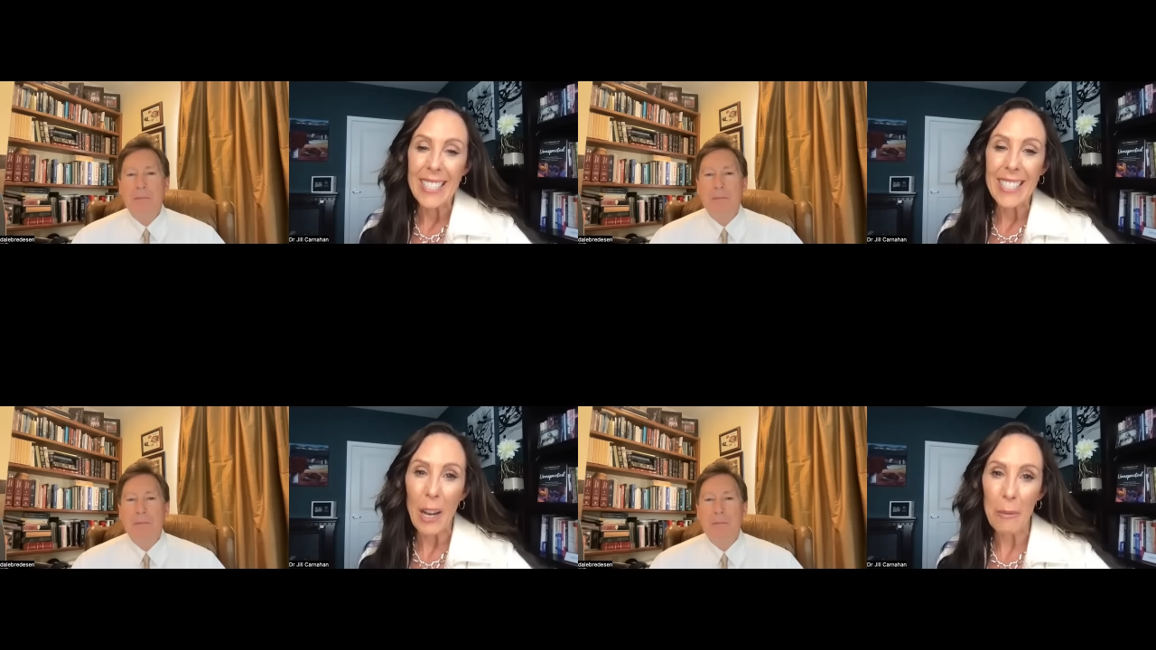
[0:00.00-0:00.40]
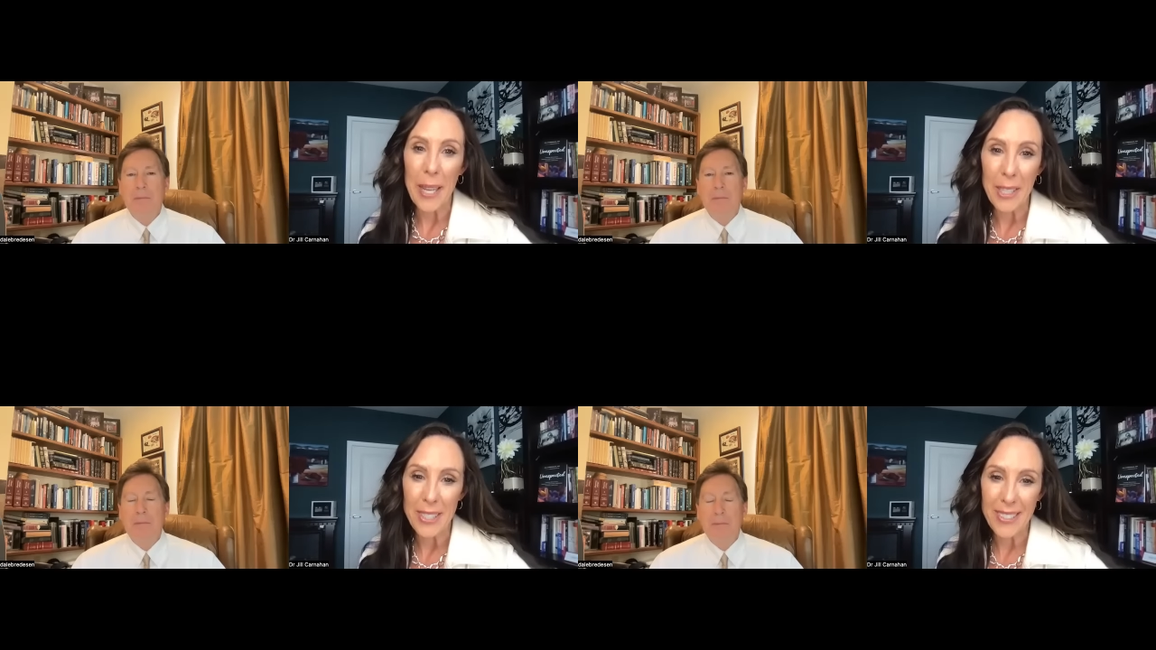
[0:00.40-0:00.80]
Speaker 1: to help
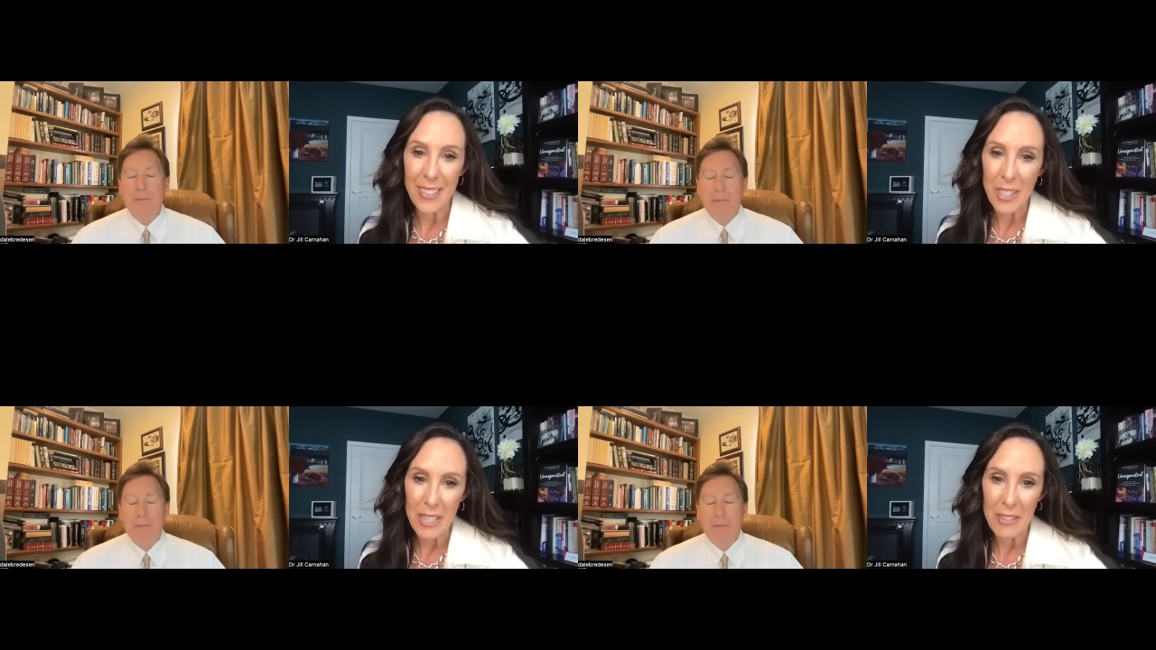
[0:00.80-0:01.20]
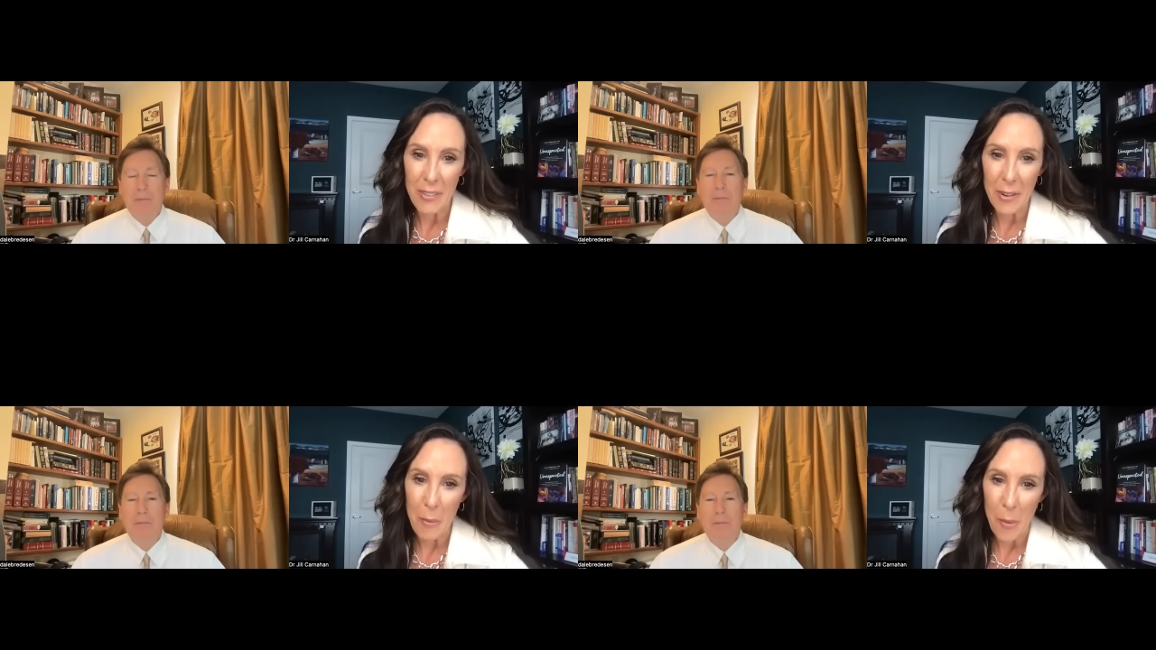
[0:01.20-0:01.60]
patients achieve
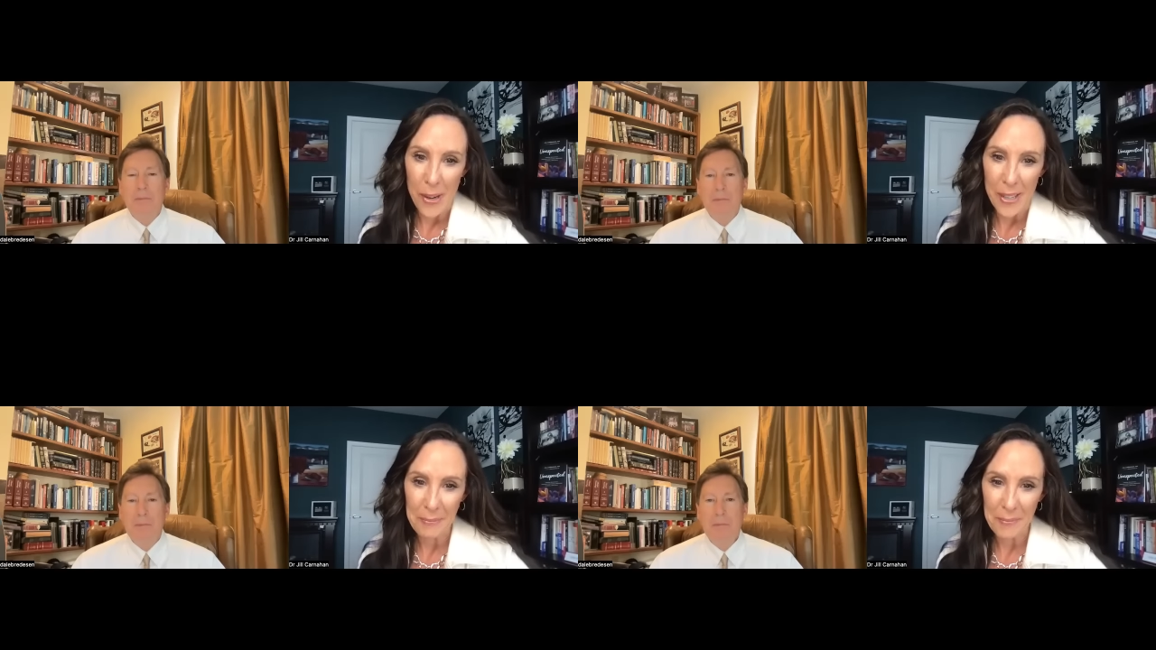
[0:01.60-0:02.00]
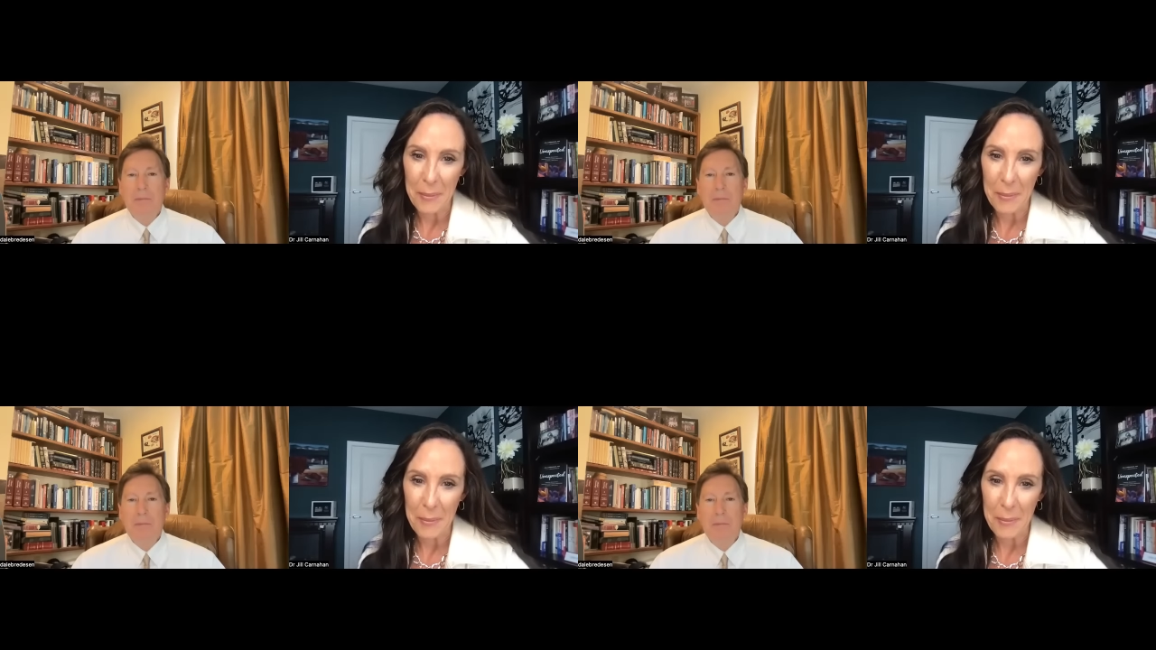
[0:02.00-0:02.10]
even more.